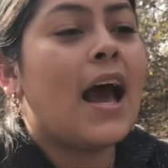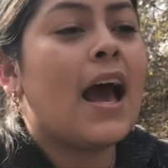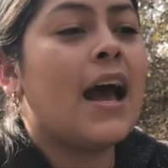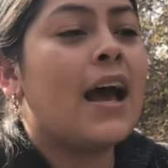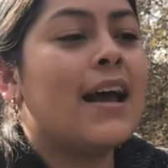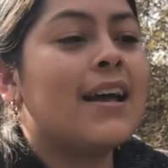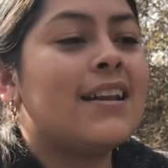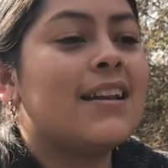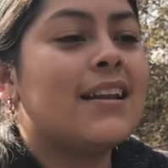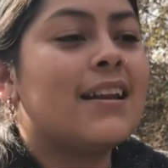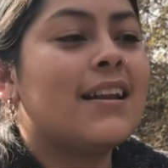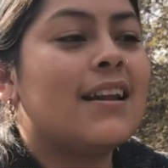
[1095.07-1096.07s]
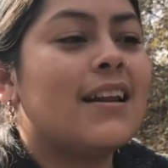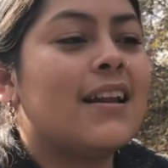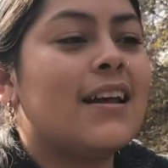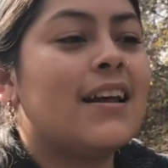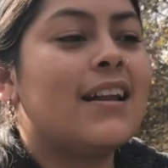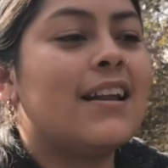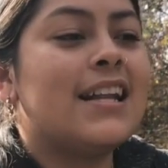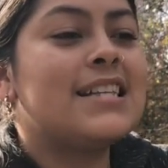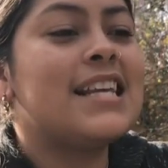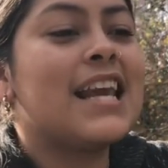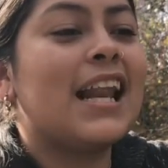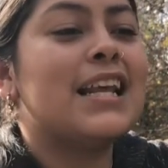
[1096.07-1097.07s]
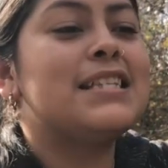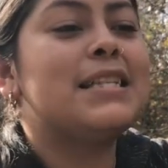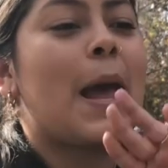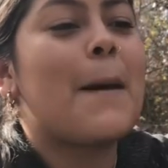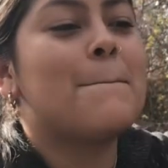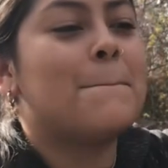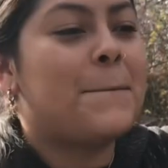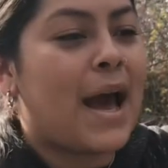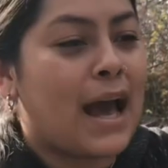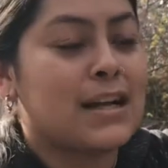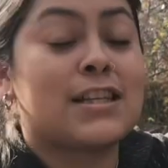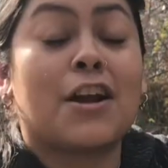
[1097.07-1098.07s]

And let's take it a step back.